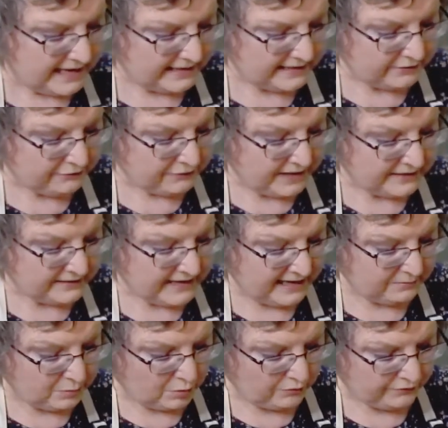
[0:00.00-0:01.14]
And then a friend
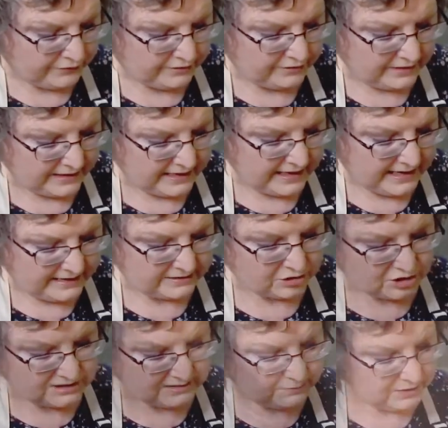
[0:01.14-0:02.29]
came over and
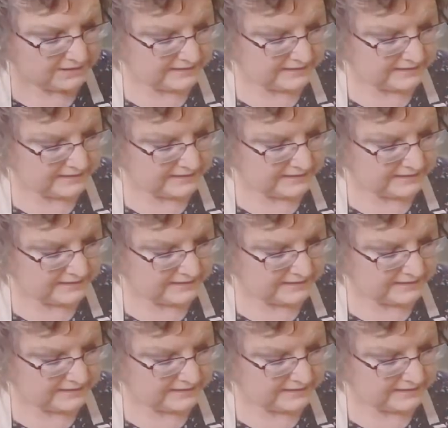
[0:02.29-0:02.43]
she said, boy,